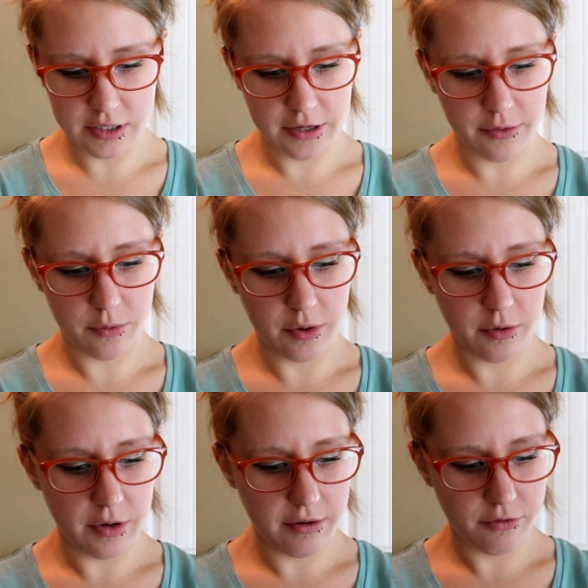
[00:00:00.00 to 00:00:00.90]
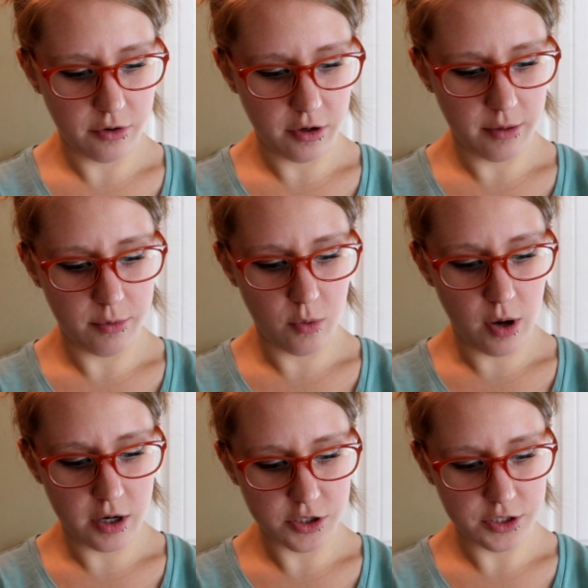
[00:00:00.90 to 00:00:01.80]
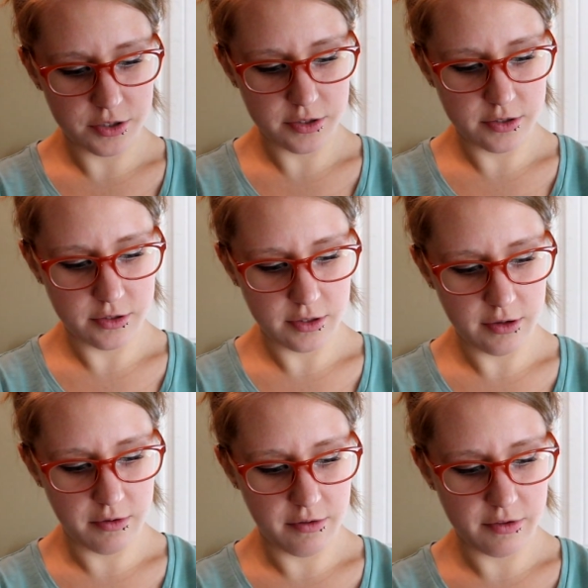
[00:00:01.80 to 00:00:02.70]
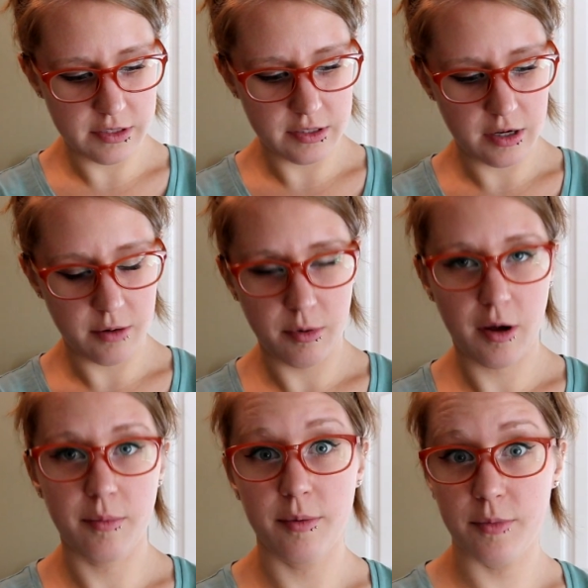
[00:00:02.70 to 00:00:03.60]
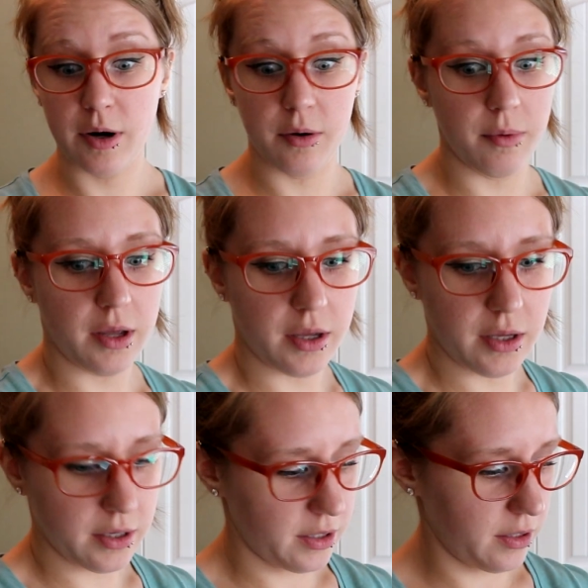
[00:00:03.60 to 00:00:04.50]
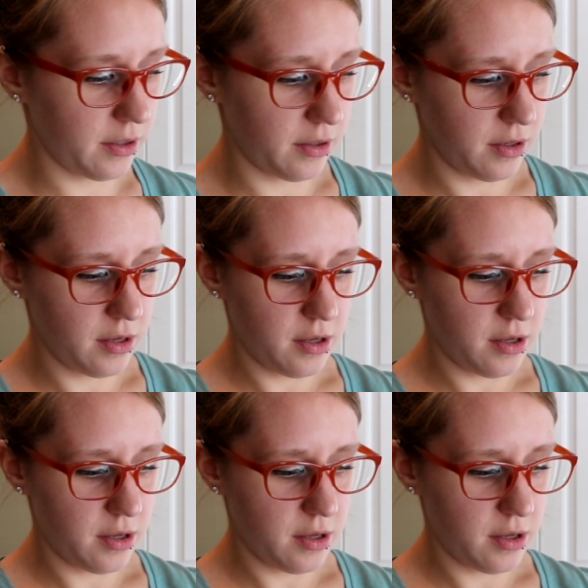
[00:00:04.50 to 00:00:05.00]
on down the road, after a couple washes, even if it's not a problem right away, it can